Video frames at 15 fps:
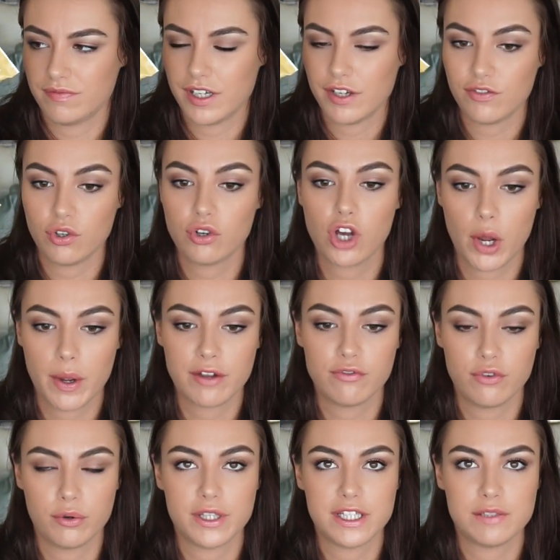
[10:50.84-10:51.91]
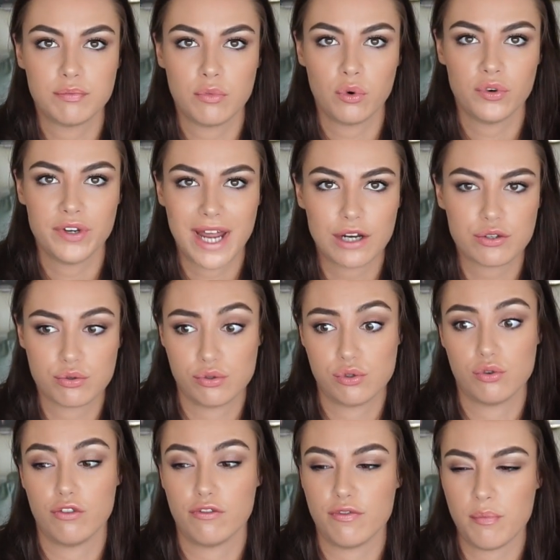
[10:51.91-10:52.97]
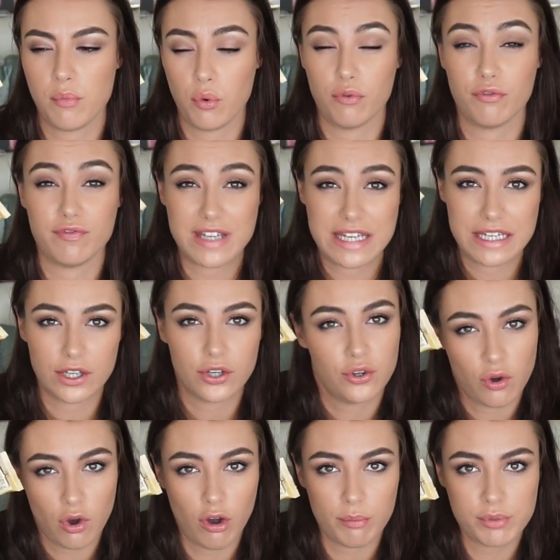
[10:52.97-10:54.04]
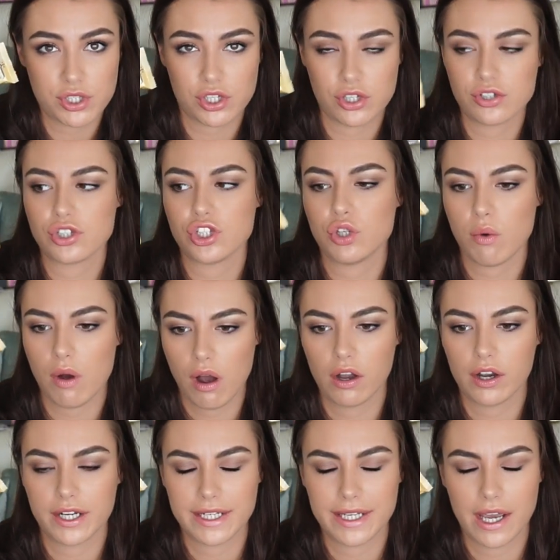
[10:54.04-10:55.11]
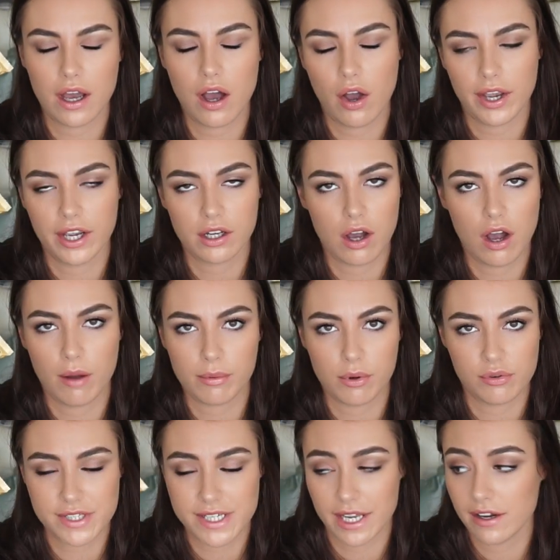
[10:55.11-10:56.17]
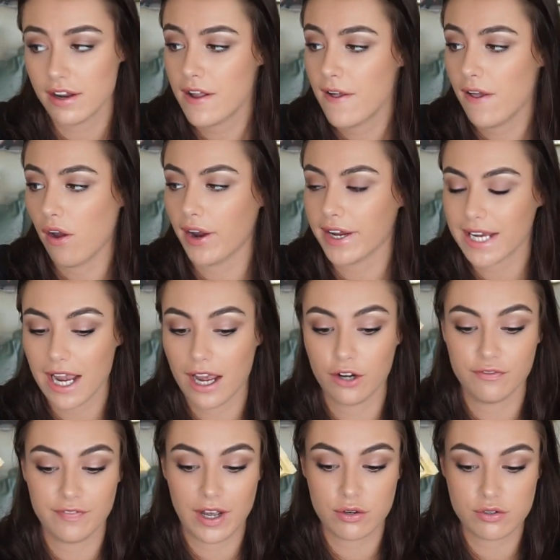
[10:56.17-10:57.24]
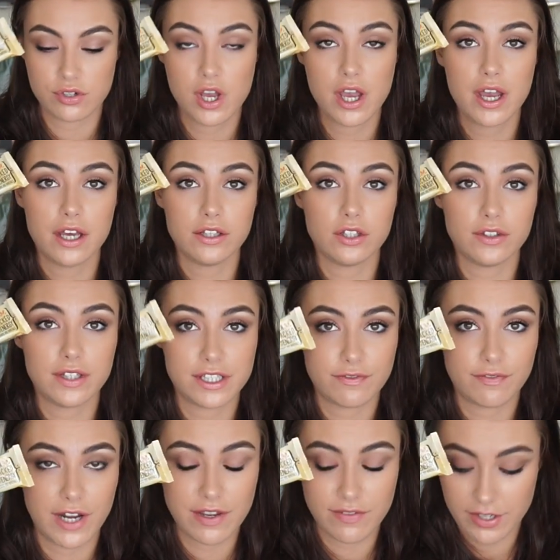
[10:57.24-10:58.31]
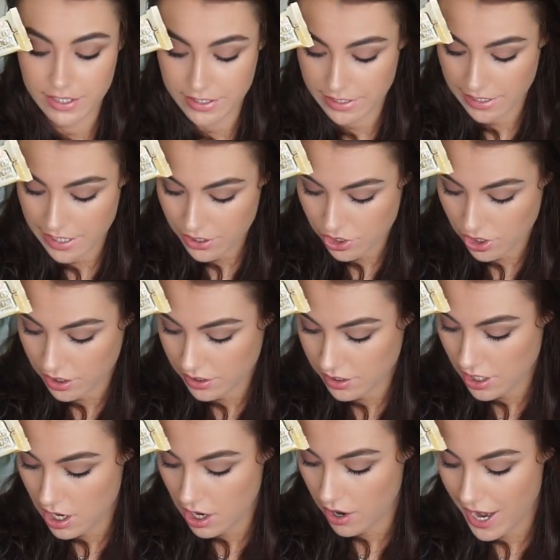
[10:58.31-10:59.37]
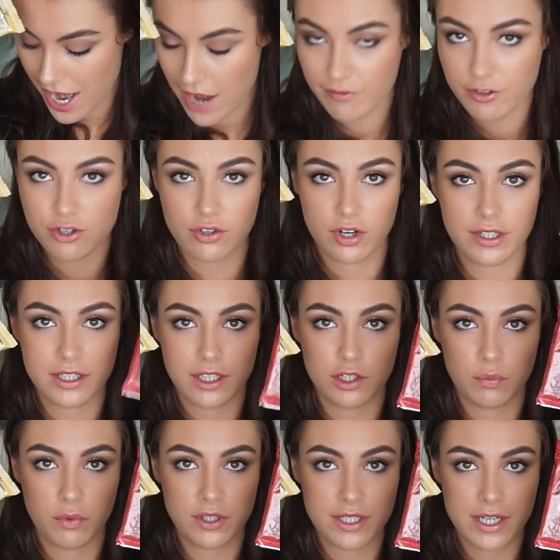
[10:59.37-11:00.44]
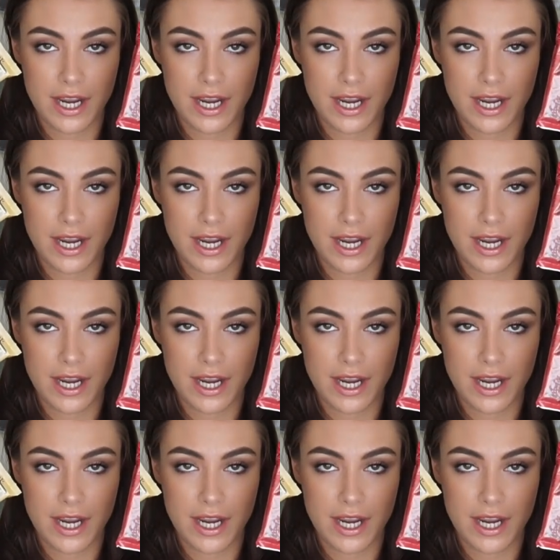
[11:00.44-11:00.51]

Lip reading: if you're going for these more natural sort of more vegan options, you are going to get a higher carb content. I can vouch that this flavour is delicious. I haven't tried the other one